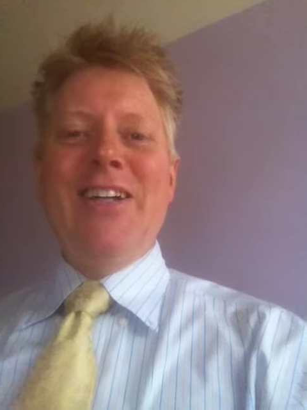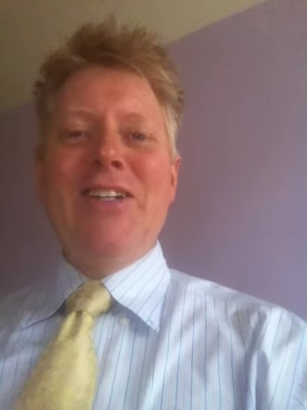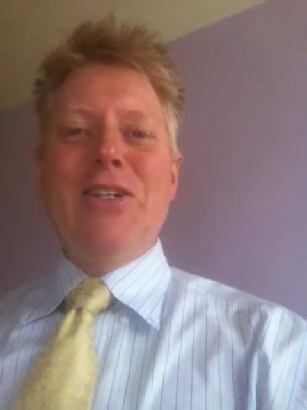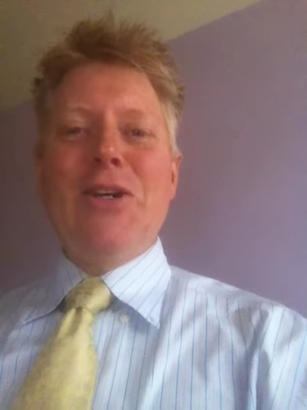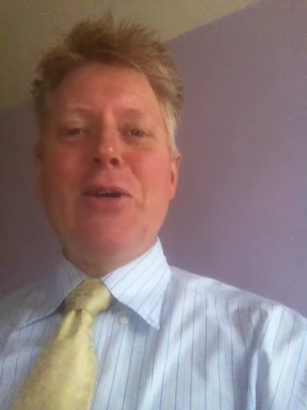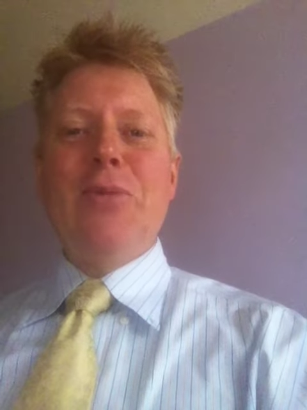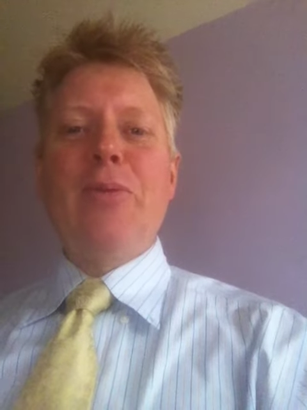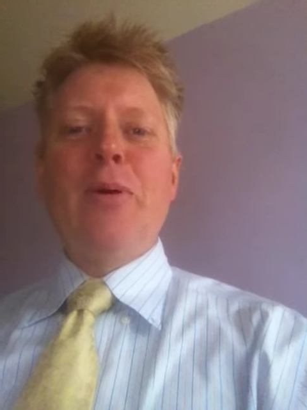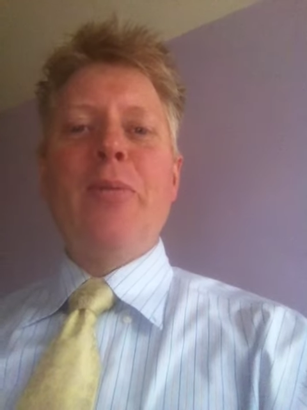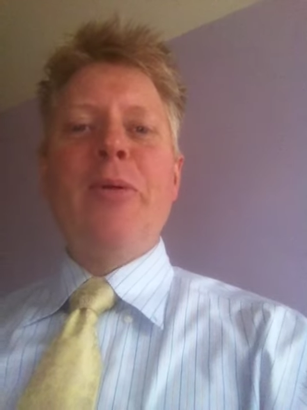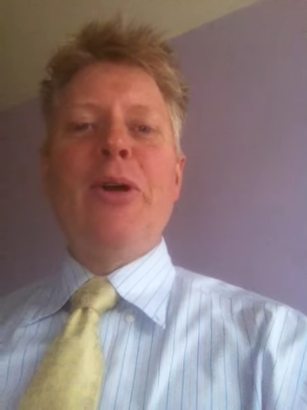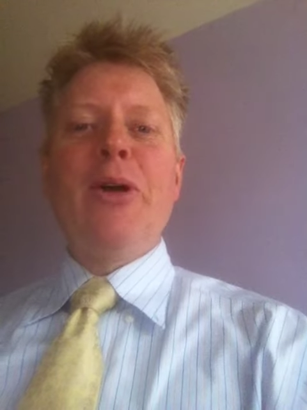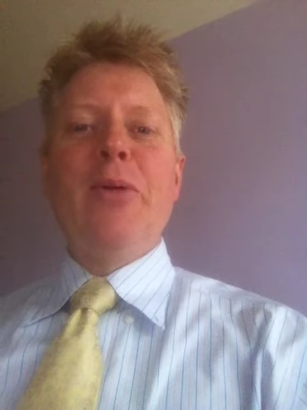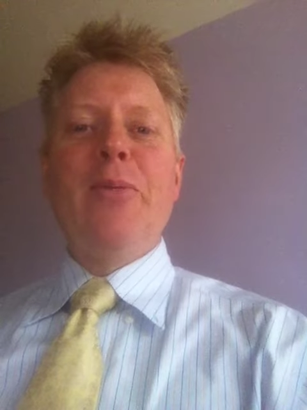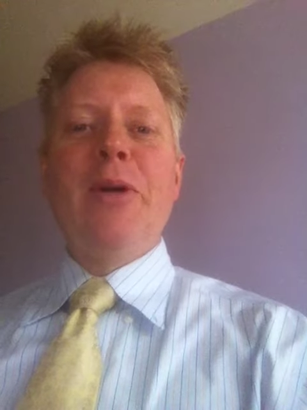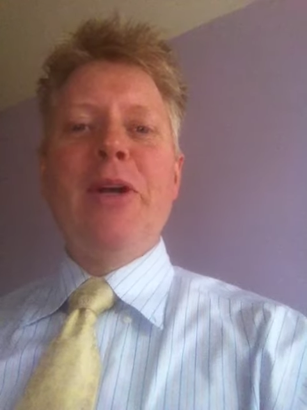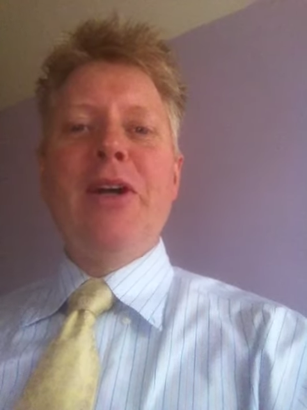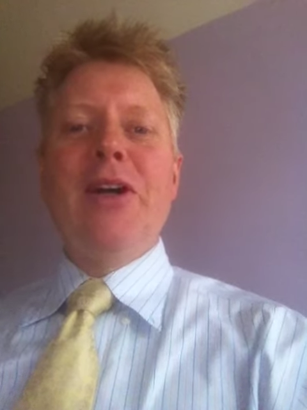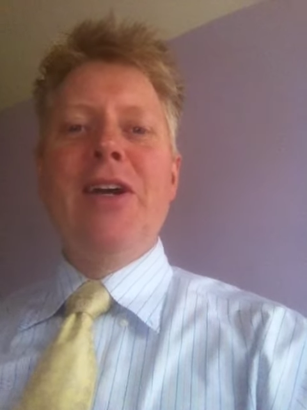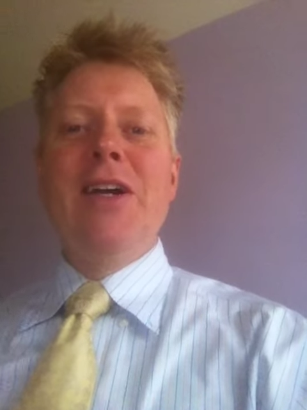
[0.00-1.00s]
Gerry
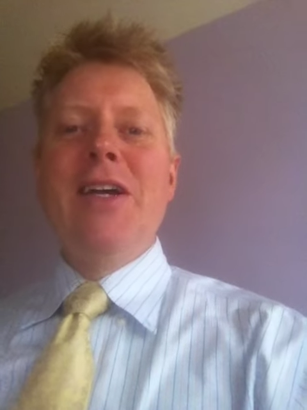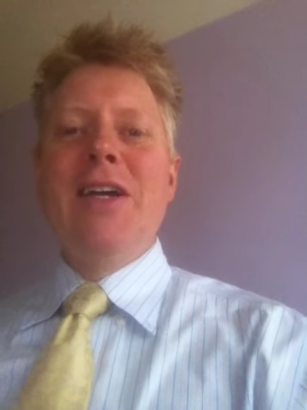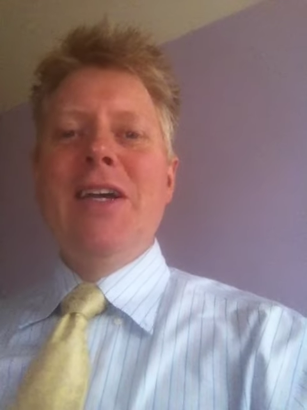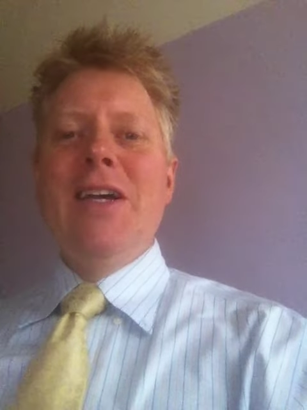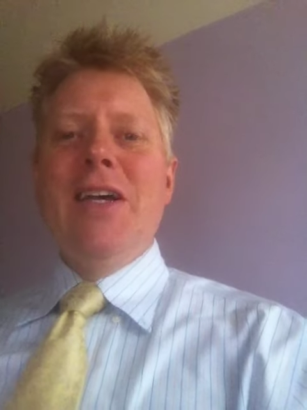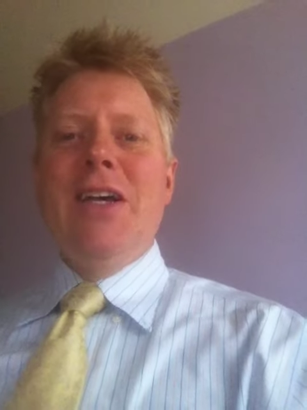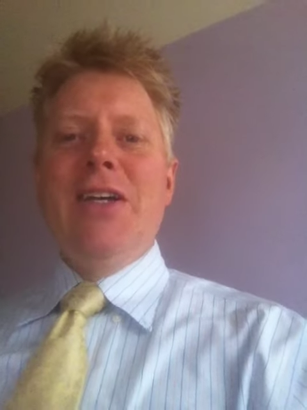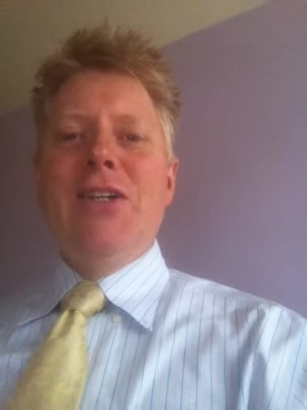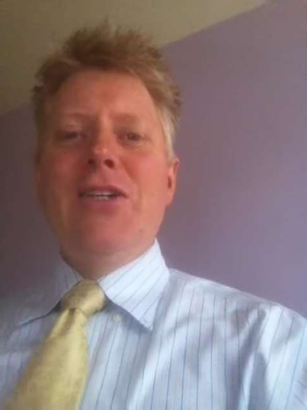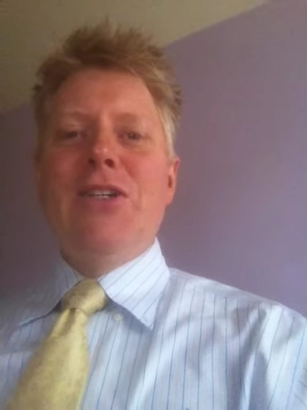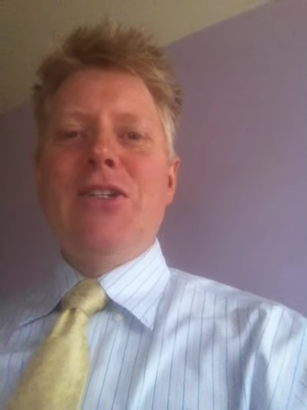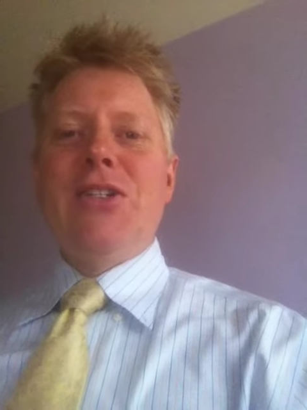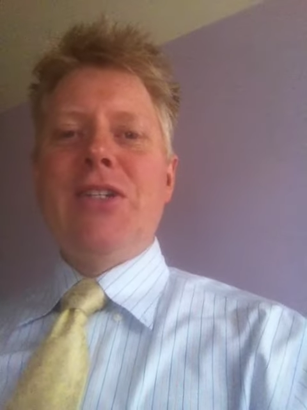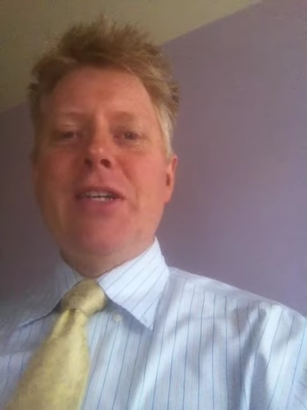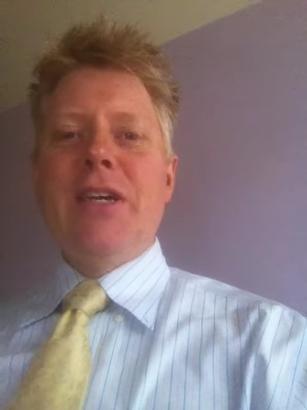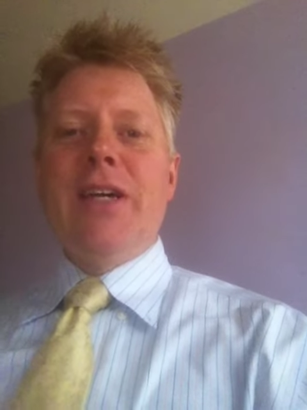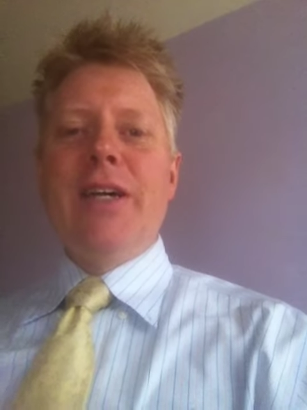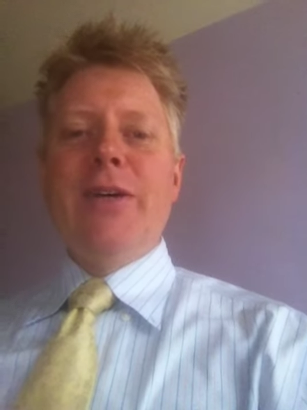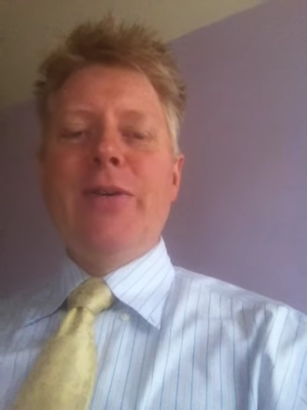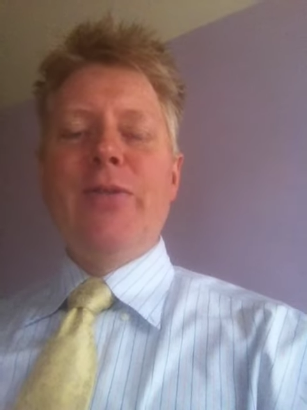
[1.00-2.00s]
Brimacombe here.
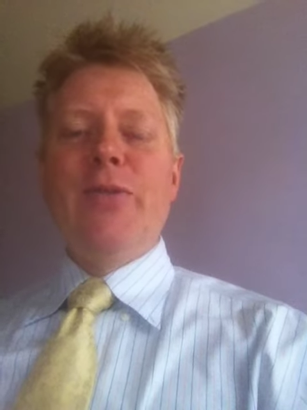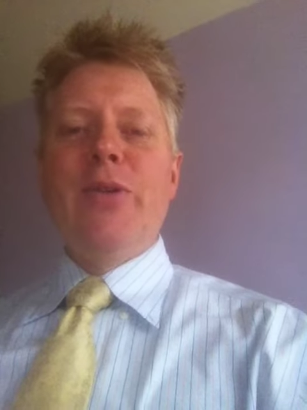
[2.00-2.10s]
Just uh,